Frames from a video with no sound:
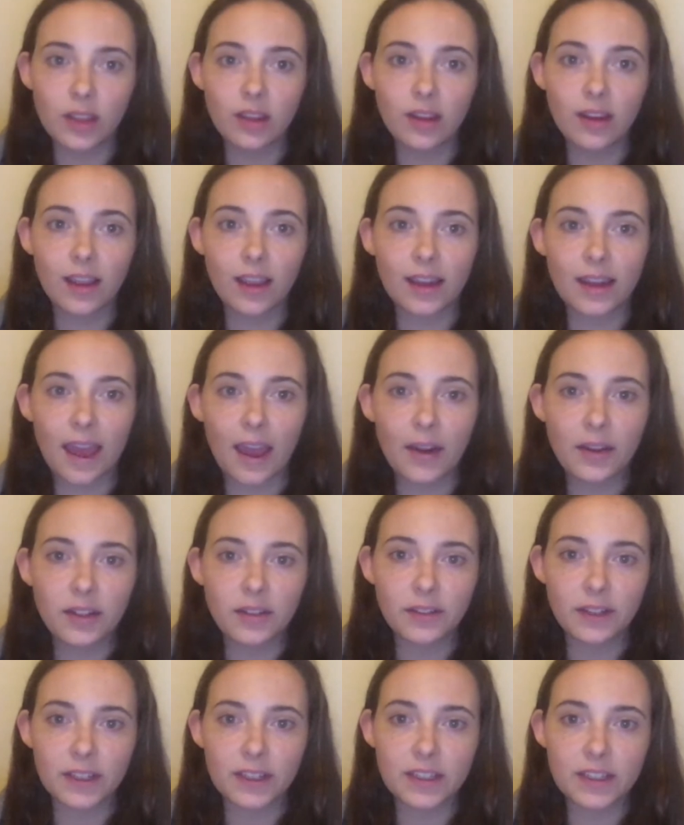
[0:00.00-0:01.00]
at how
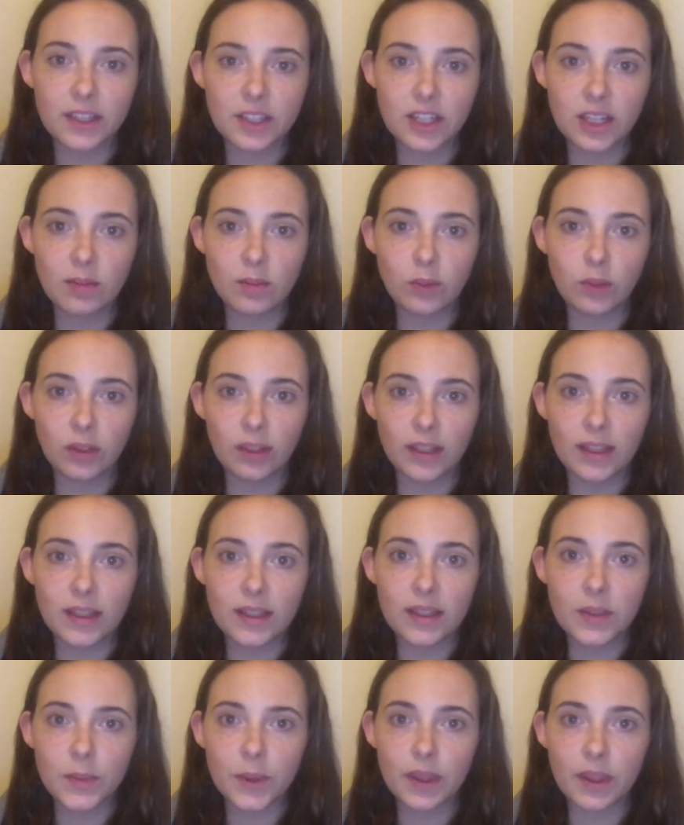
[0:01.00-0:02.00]
diverse the gene pool
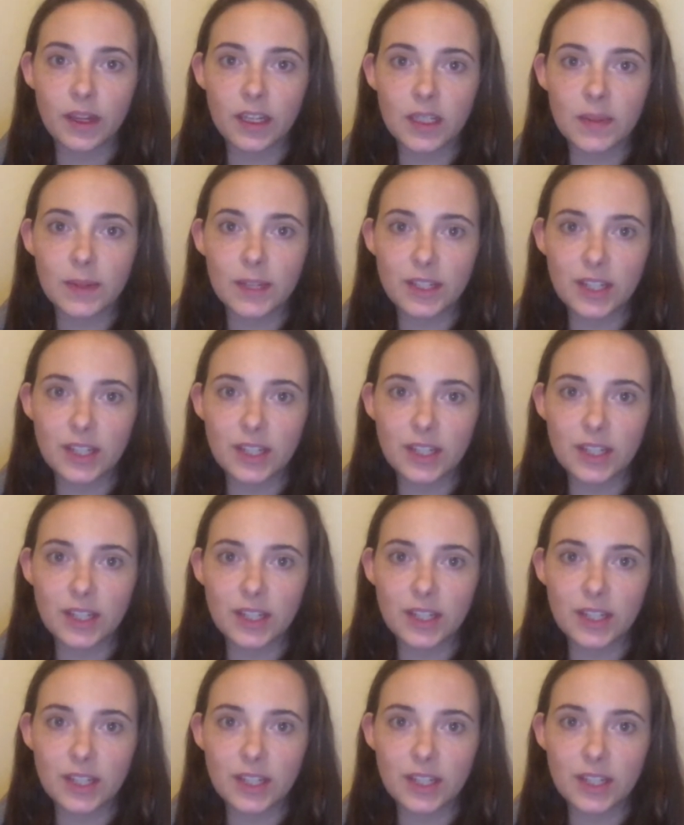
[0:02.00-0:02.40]
is within a species